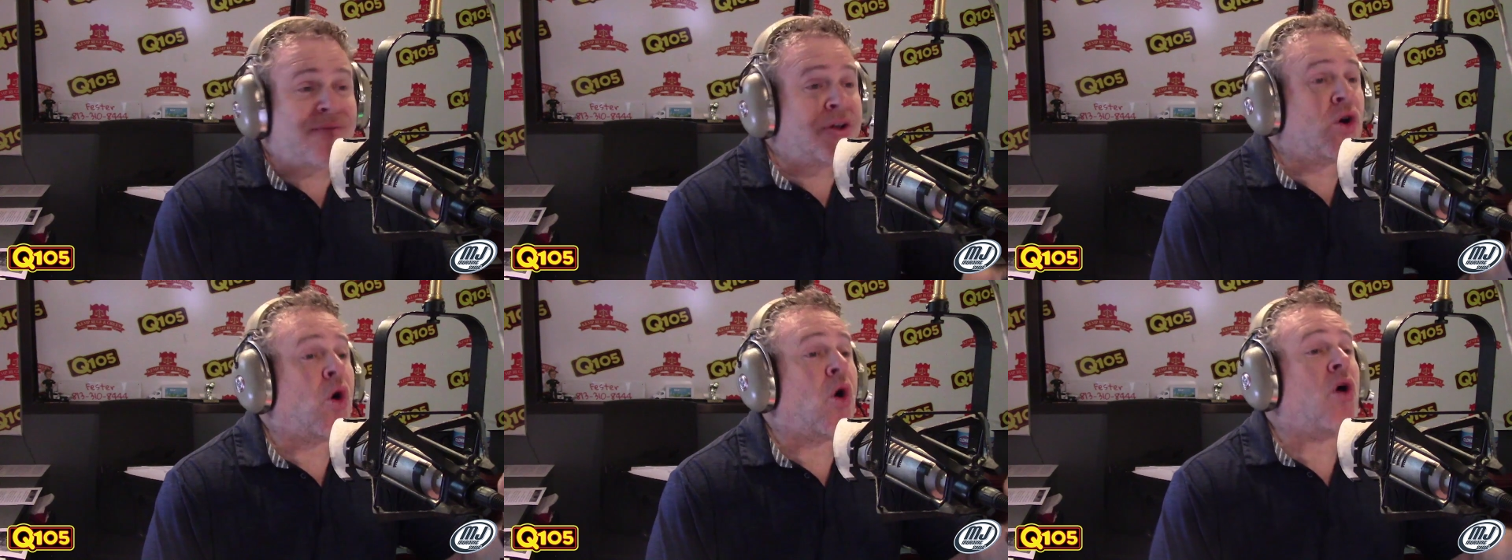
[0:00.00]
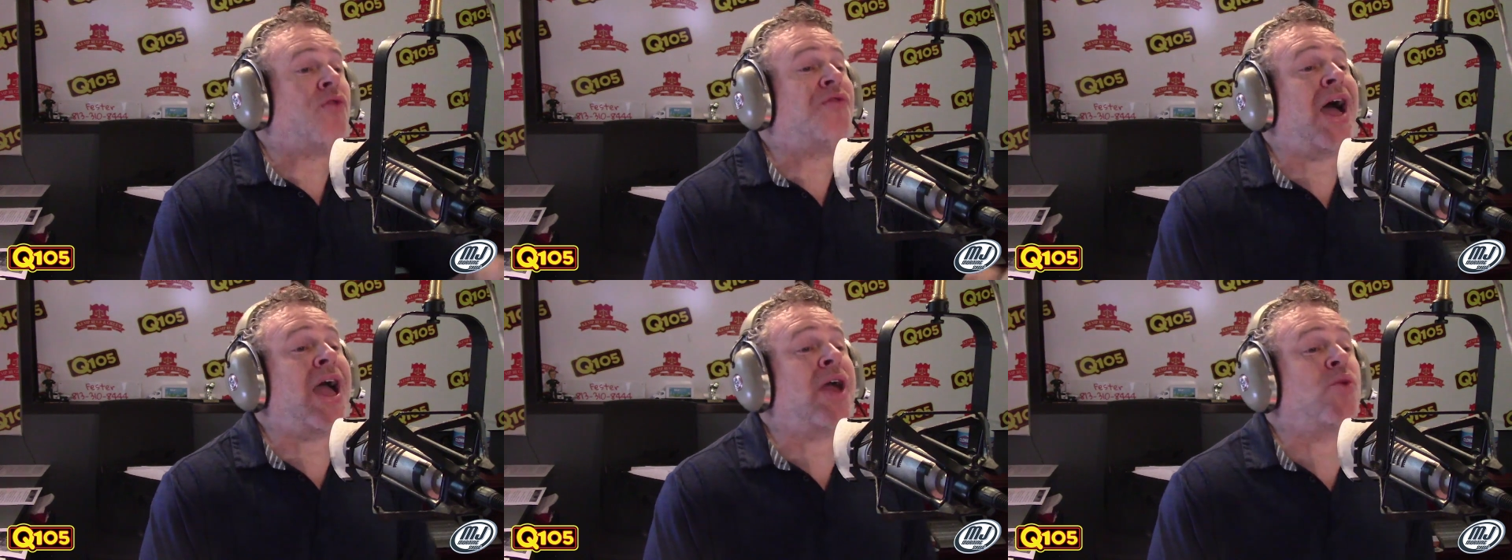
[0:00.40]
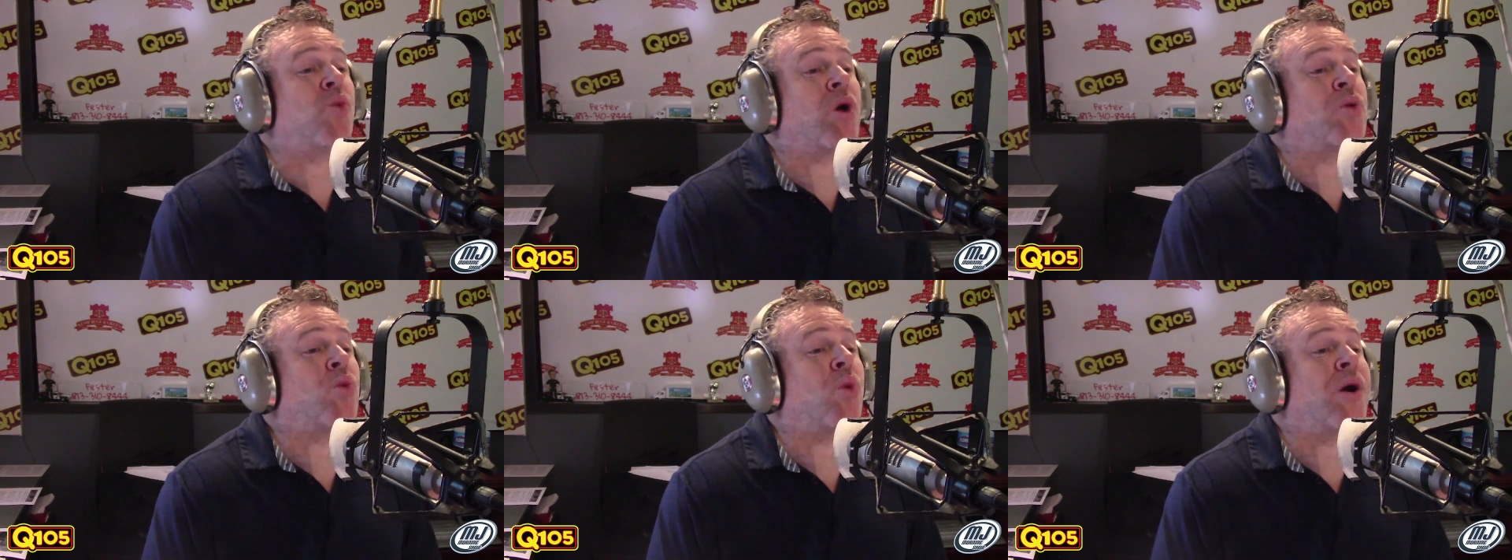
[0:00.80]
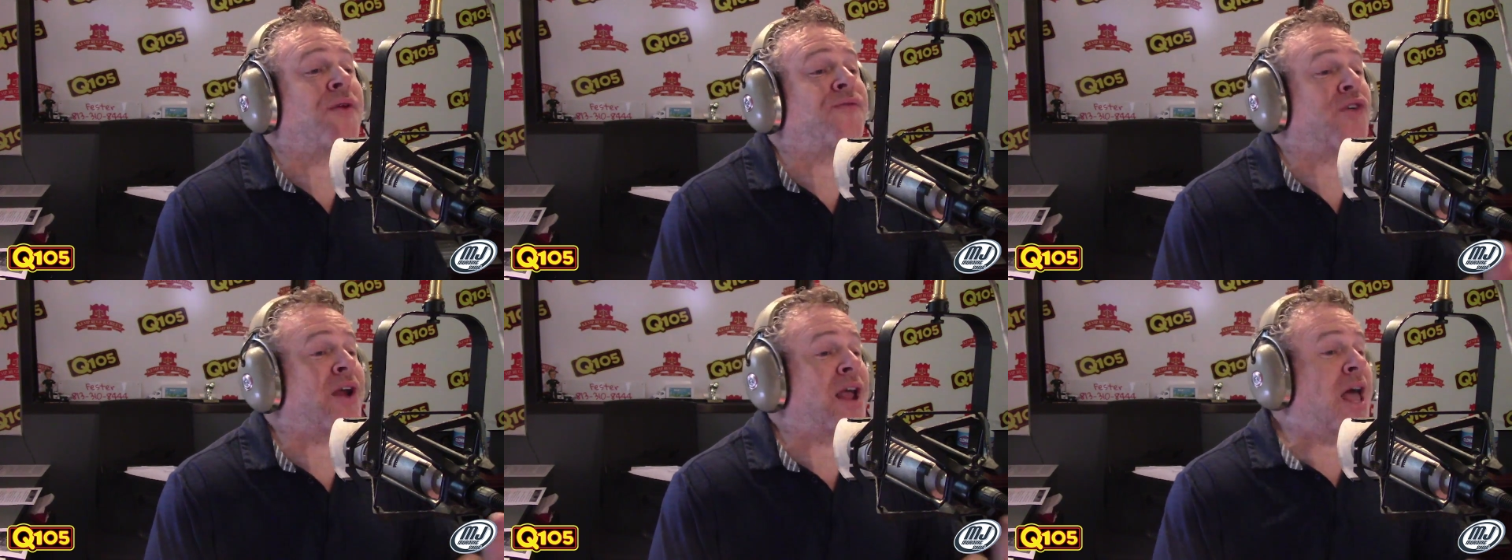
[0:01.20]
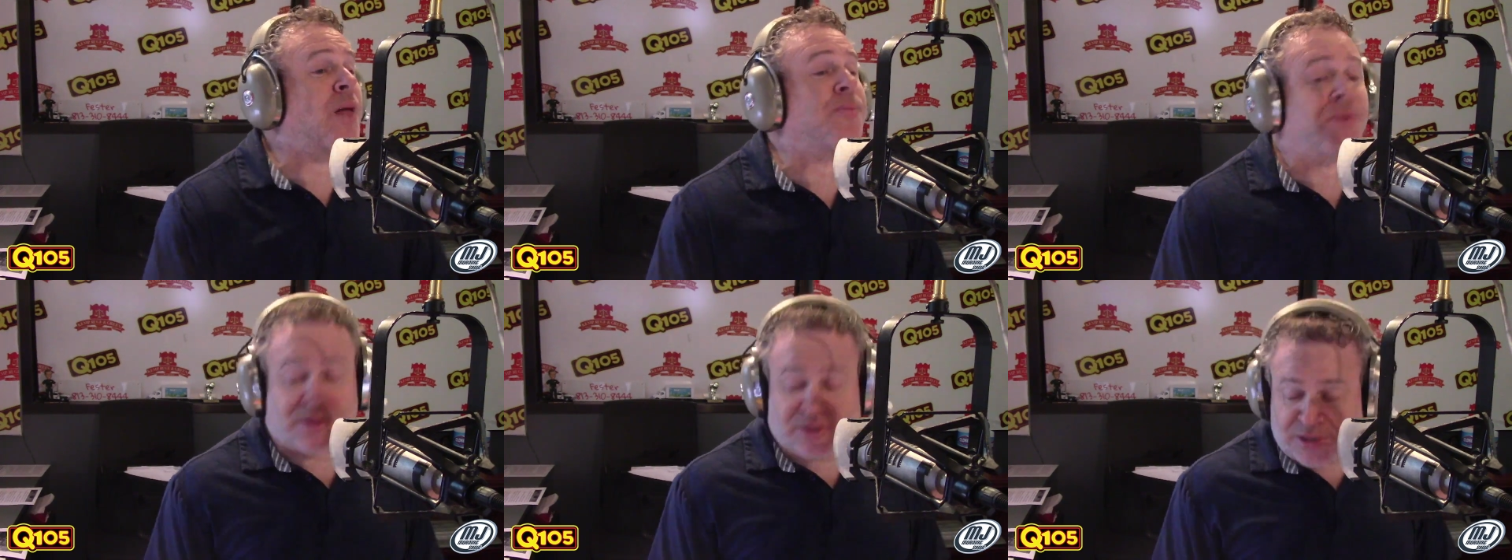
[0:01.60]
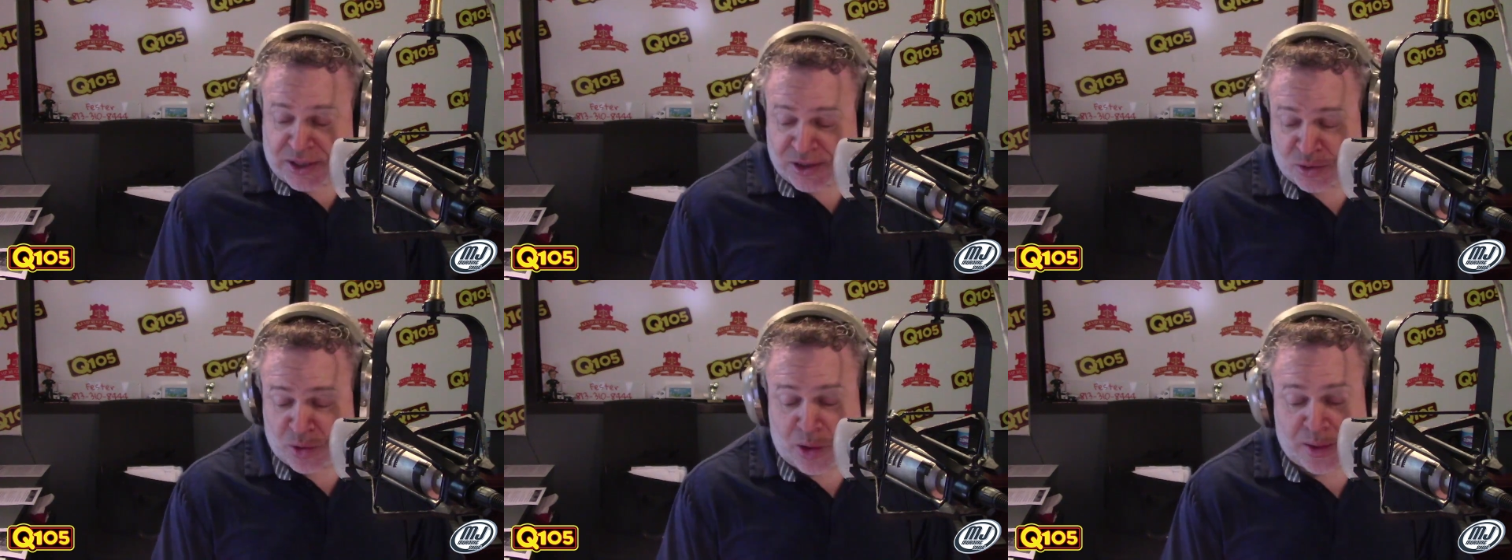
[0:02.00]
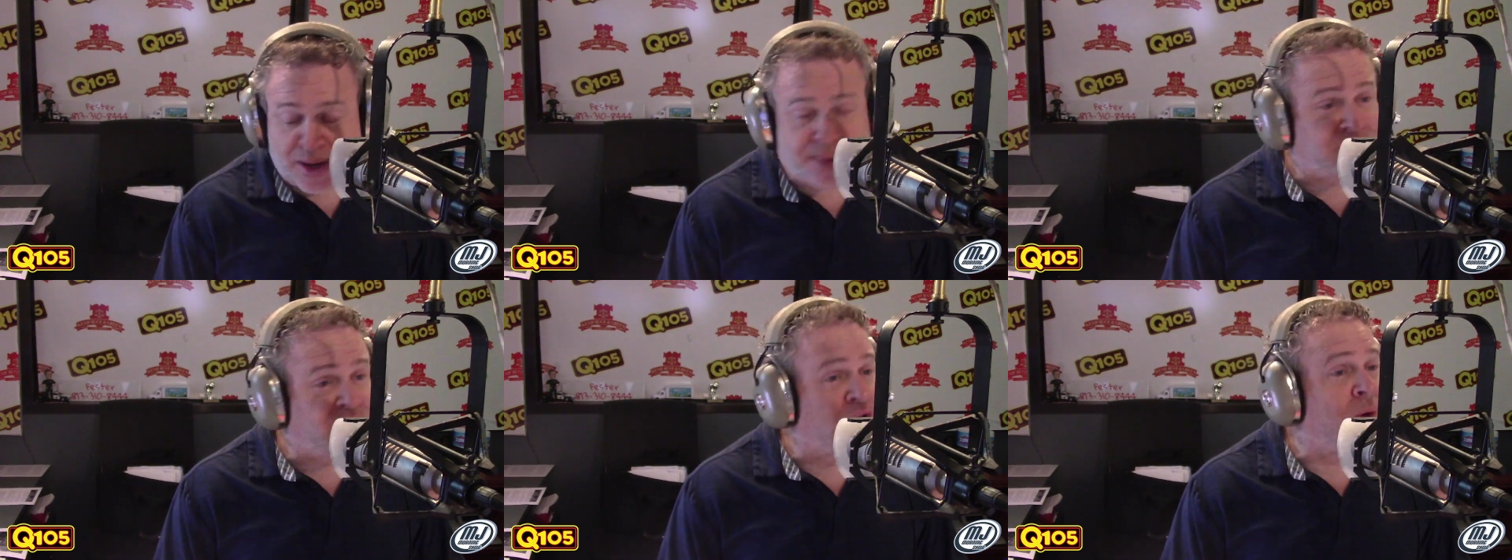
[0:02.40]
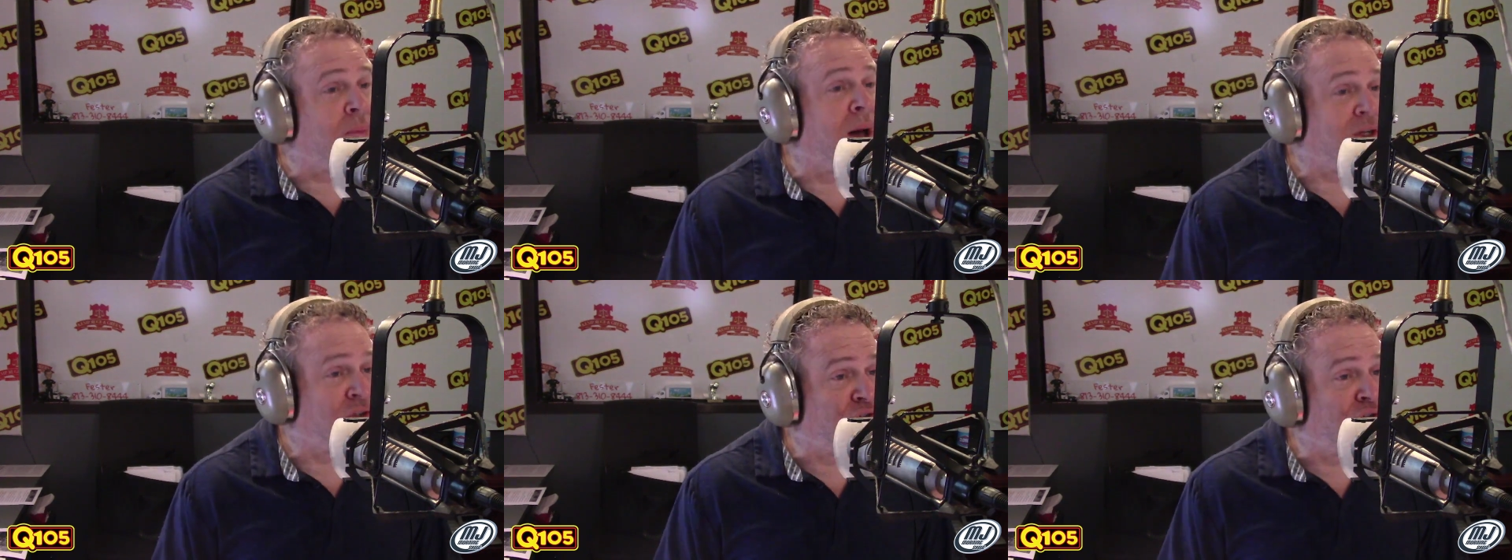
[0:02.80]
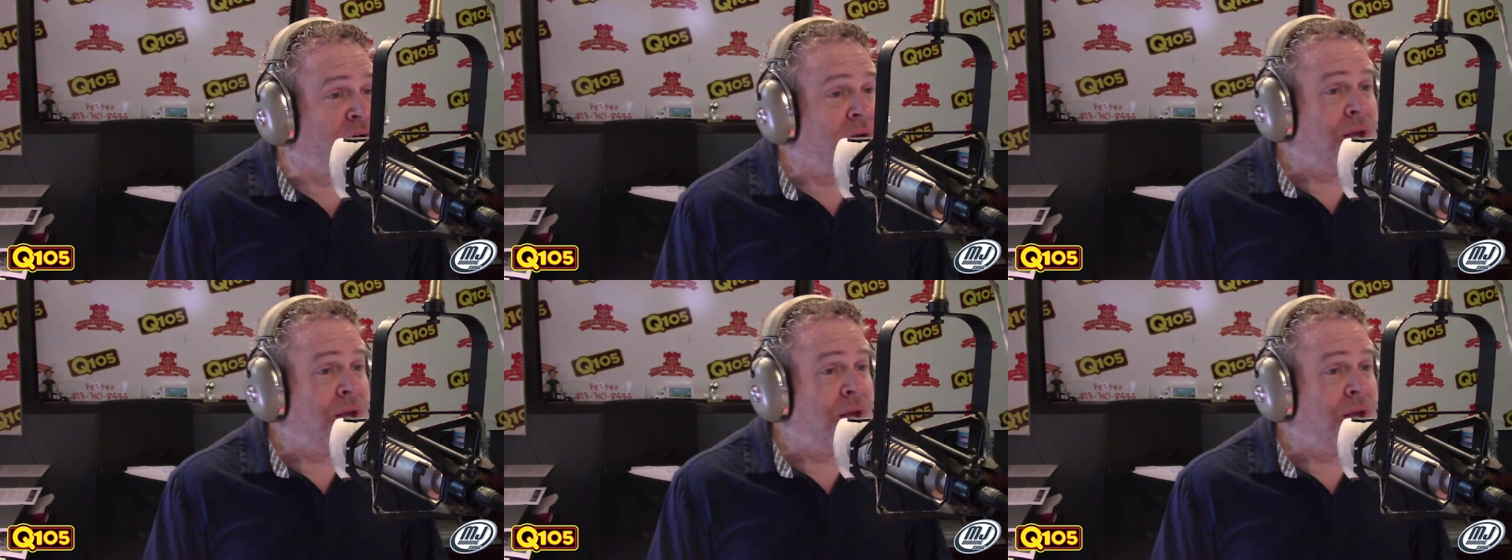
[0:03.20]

even call 911 for help because he's throwing up so much.